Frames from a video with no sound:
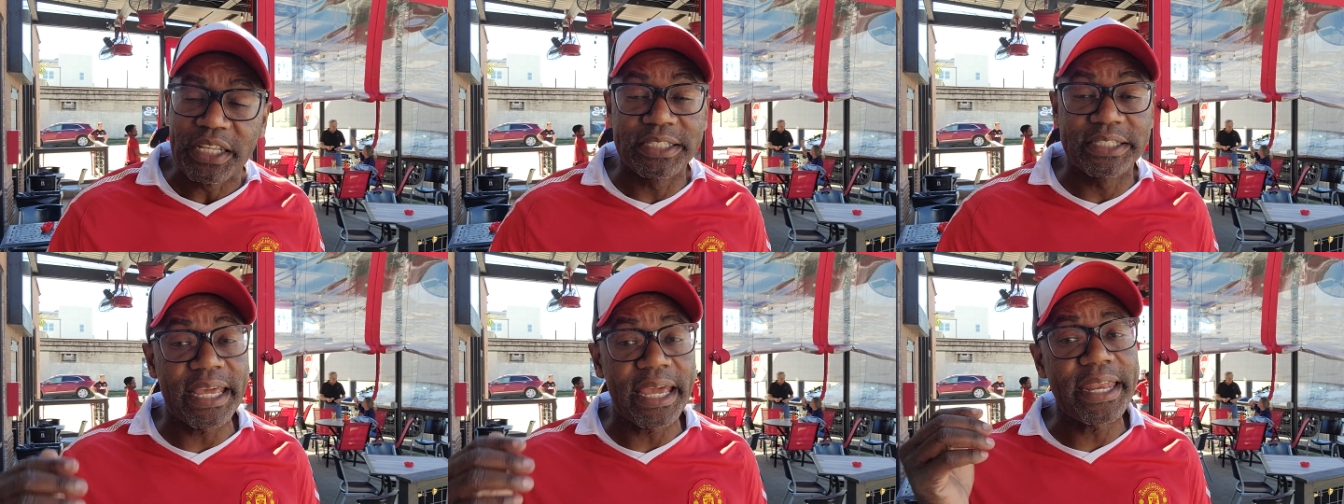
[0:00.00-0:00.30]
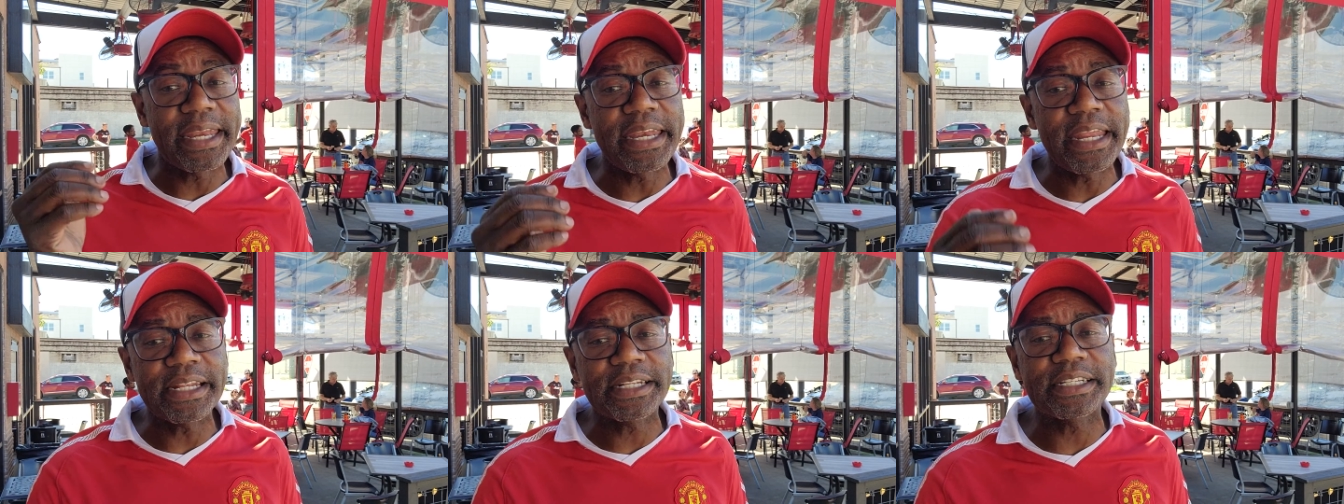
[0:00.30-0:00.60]
They
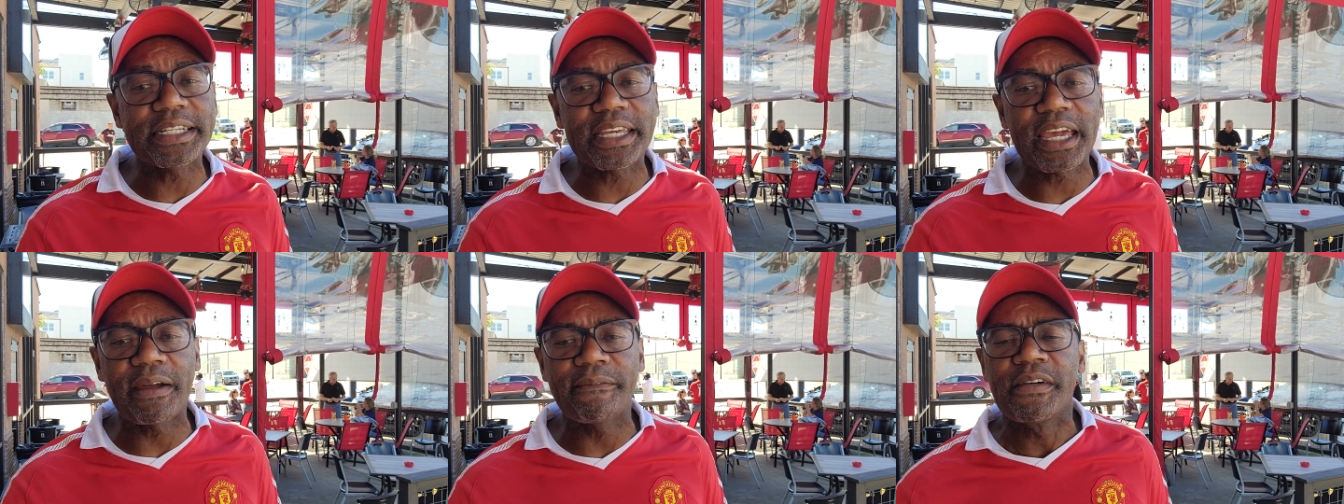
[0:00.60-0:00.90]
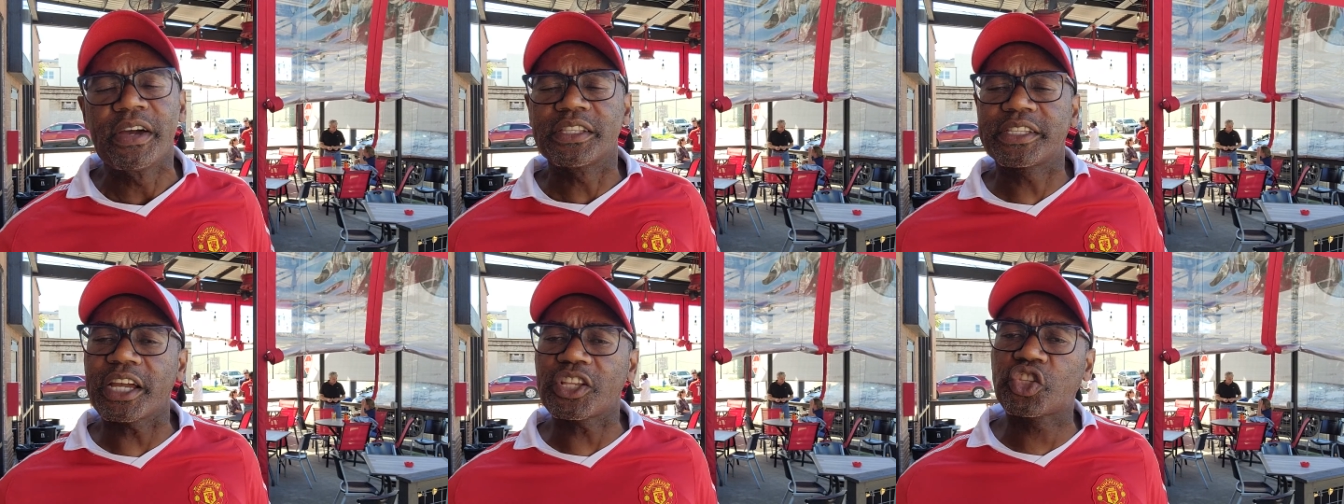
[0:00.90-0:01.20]
needed the game.
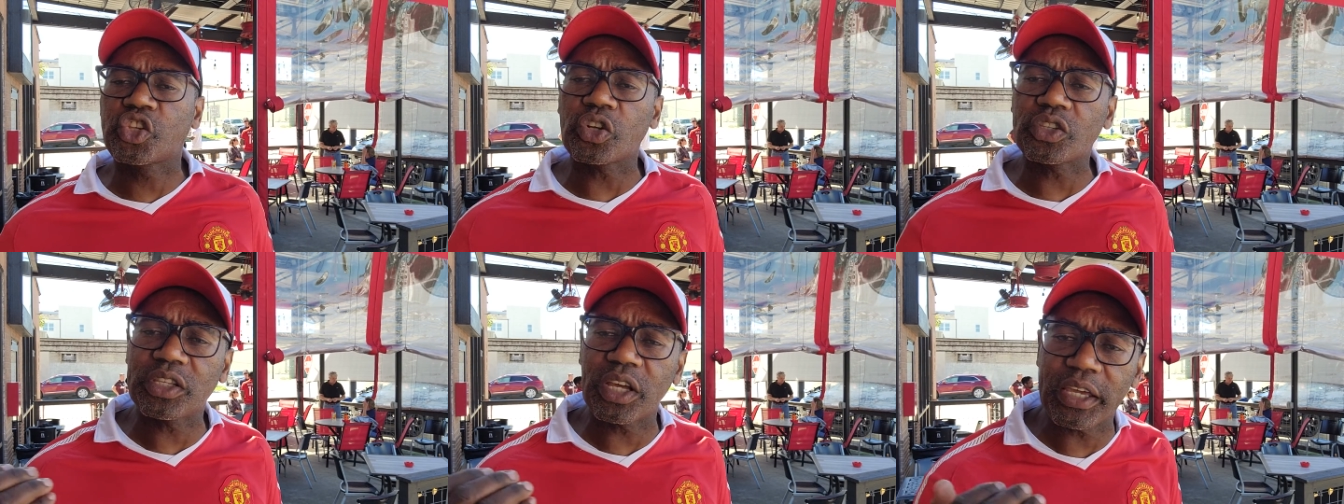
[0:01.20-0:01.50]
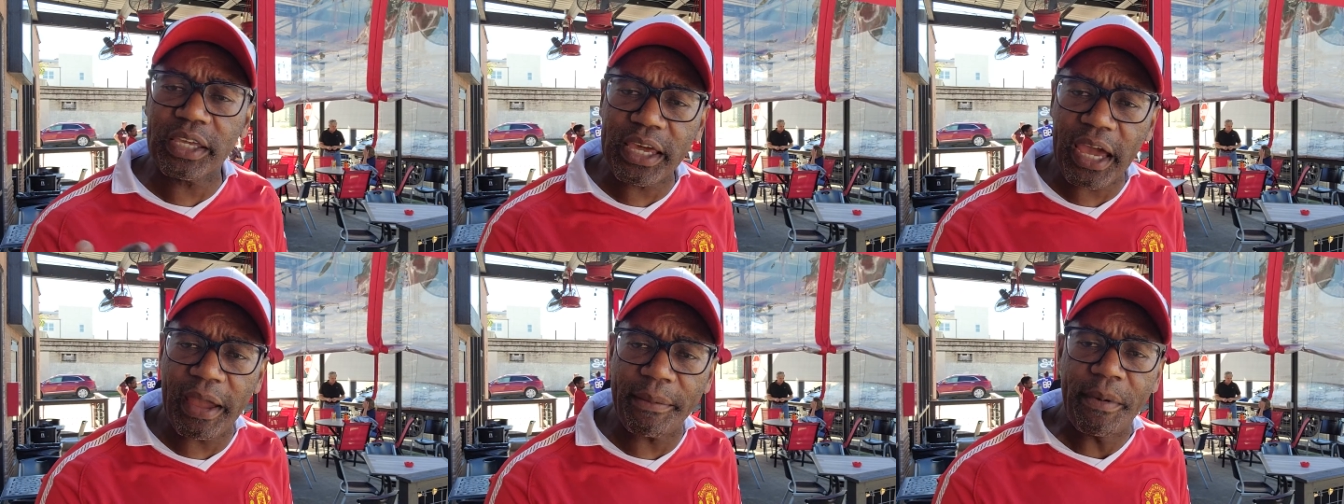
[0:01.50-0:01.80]
They took the
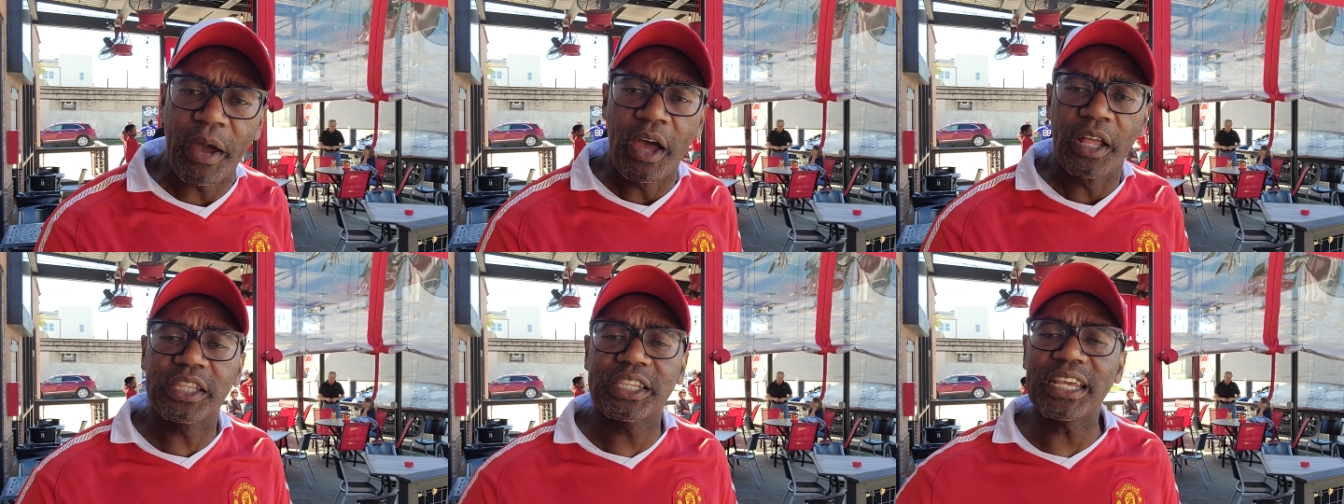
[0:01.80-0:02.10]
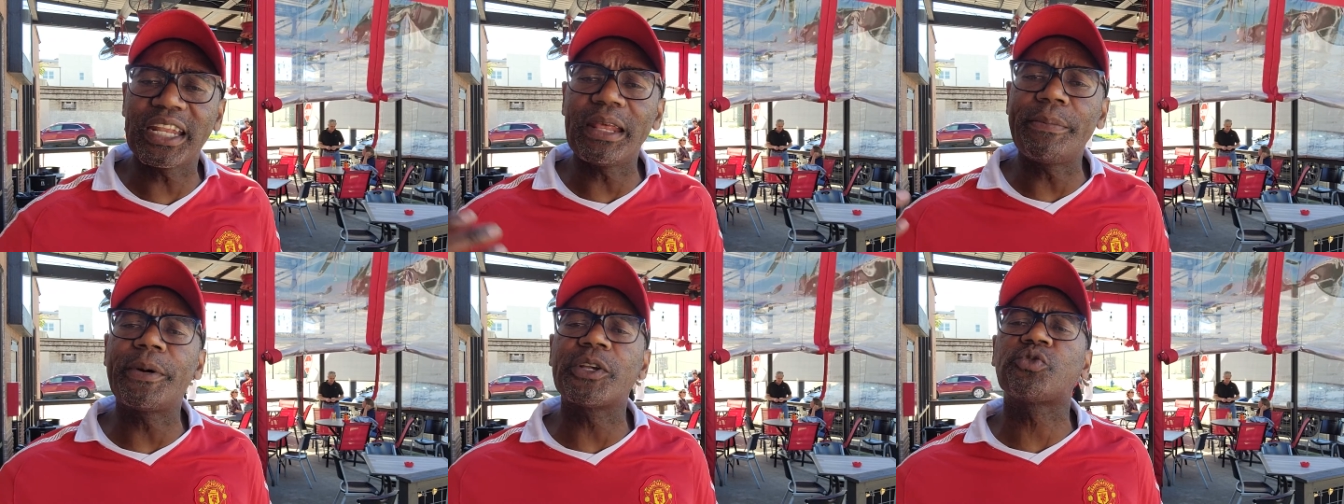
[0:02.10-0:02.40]
game.
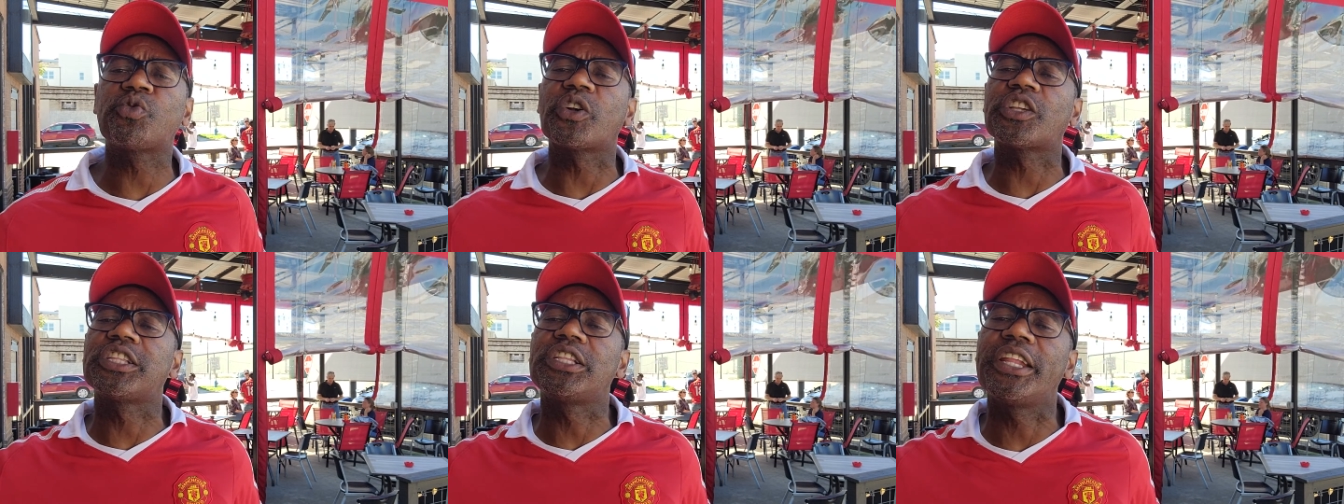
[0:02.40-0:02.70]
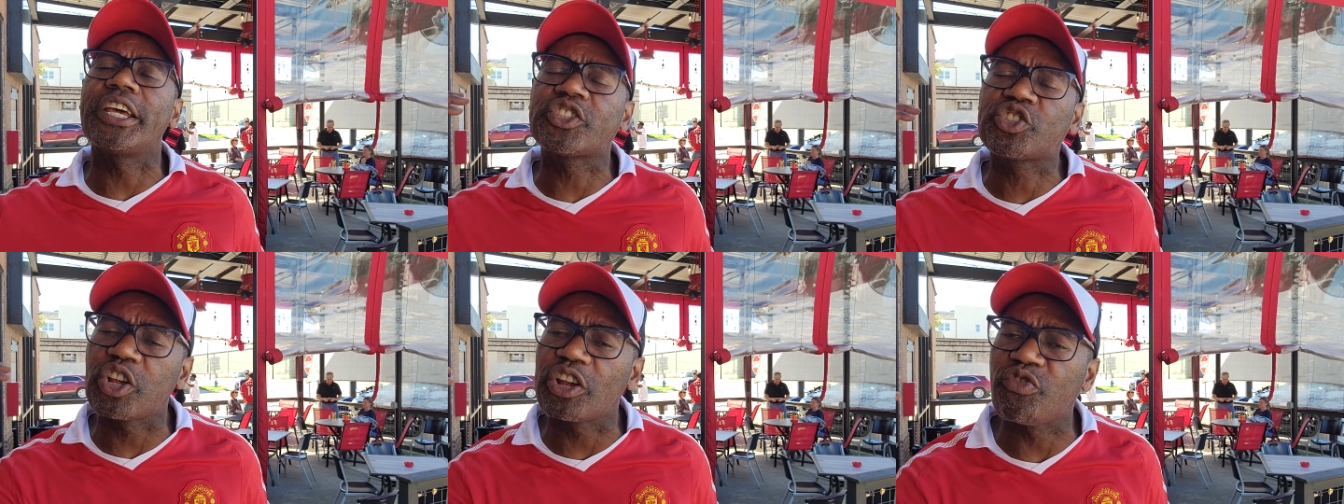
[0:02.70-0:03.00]
Tielemans was
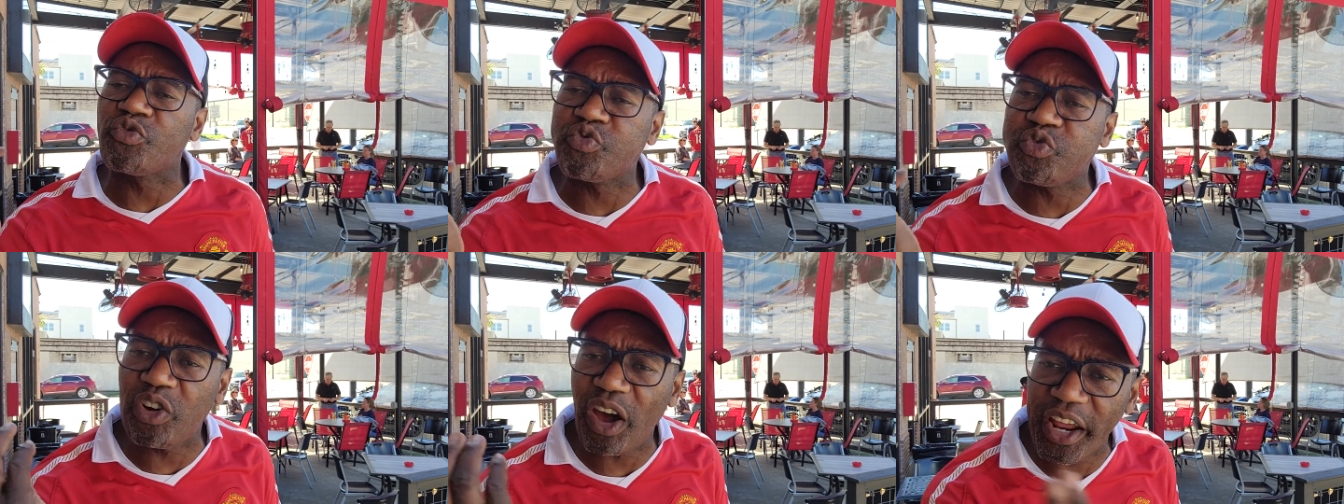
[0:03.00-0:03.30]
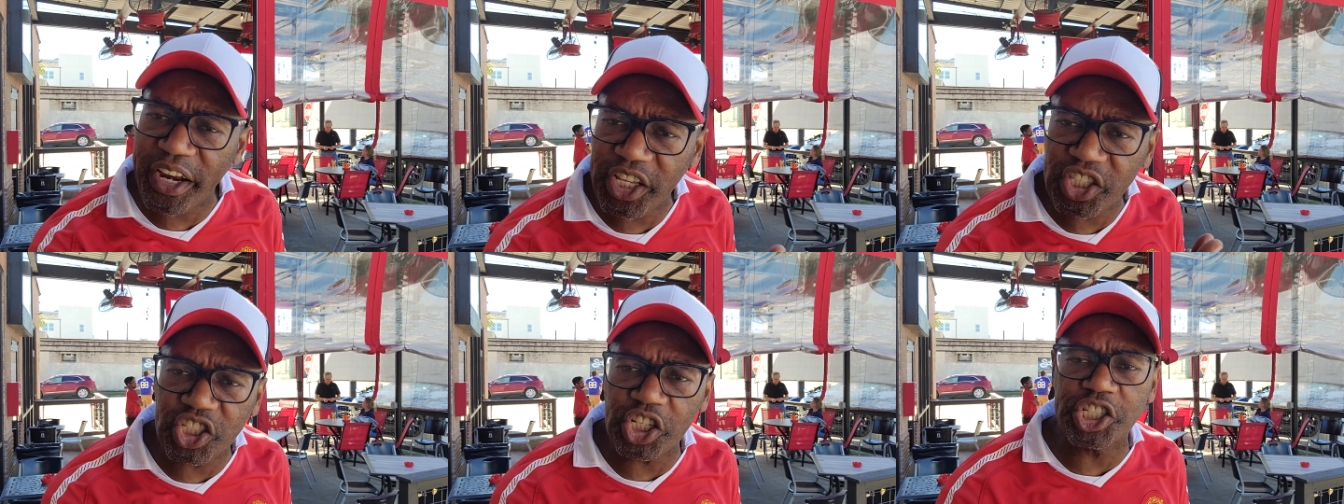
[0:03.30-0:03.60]
literally running